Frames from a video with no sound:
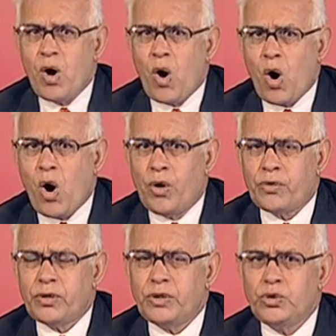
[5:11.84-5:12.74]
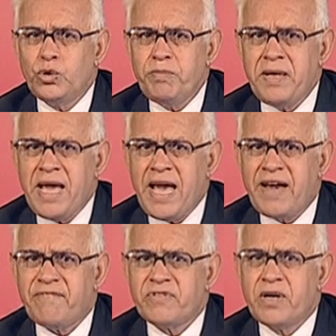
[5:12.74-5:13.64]
or you may
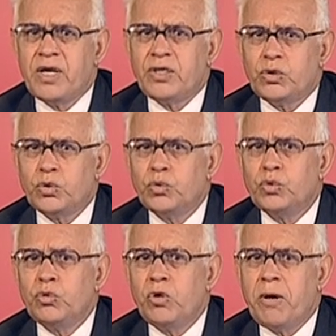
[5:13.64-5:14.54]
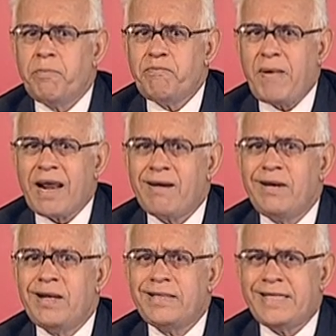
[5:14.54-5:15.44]
have two
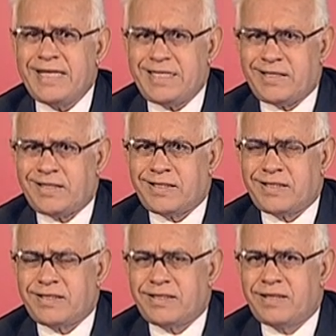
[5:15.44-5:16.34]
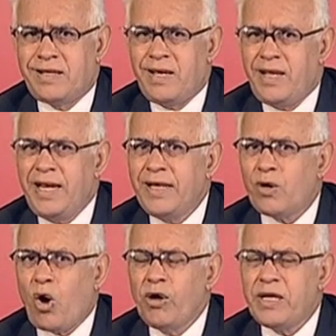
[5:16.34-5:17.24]
parallel tests. It
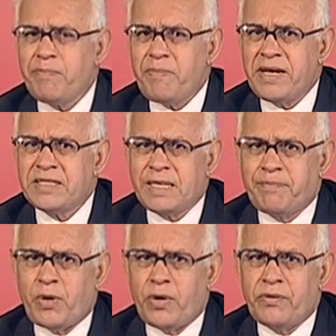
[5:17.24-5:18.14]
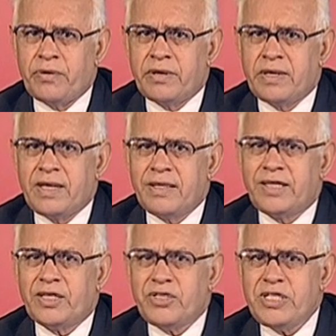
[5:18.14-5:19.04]
all depends upon the
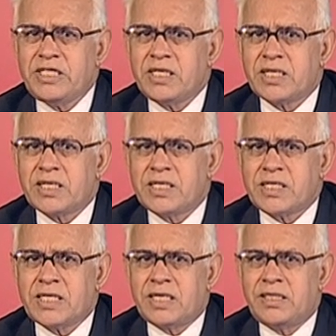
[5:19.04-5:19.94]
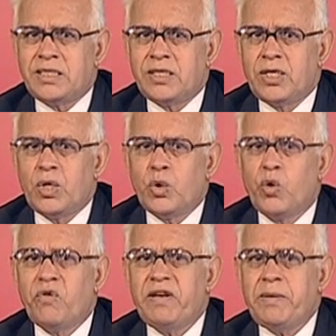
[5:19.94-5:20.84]
teacher concerned who
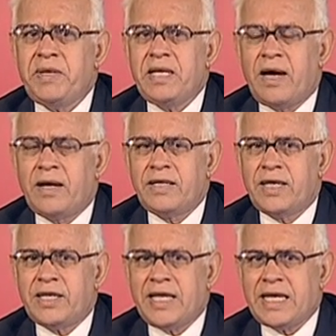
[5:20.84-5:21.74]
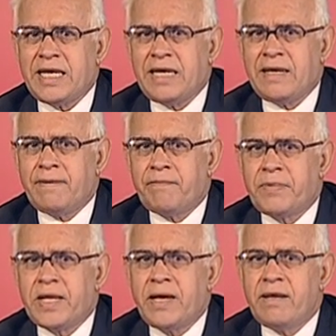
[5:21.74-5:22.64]
will be undertaking
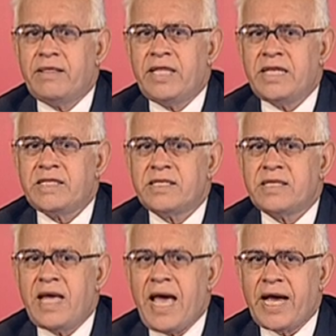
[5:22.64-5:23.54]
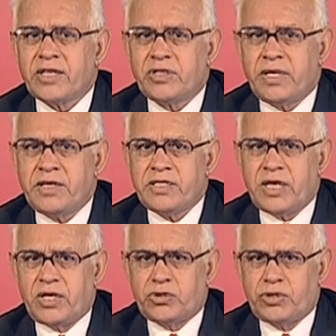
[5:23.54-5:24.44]
this action
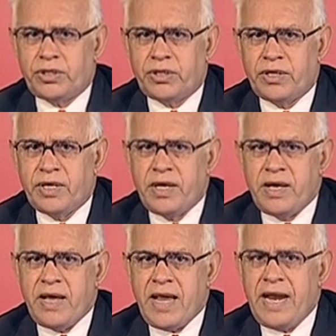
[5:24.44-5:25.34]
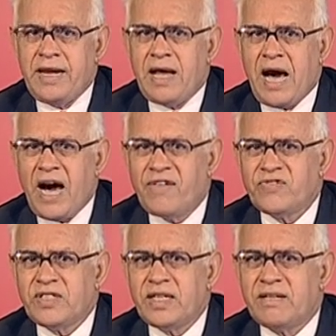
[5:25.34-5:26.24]
research. And
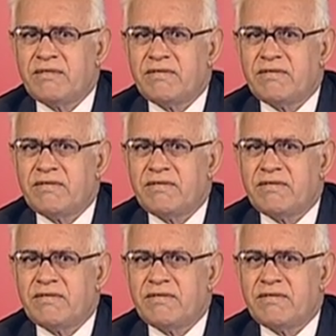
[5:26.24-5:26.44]
after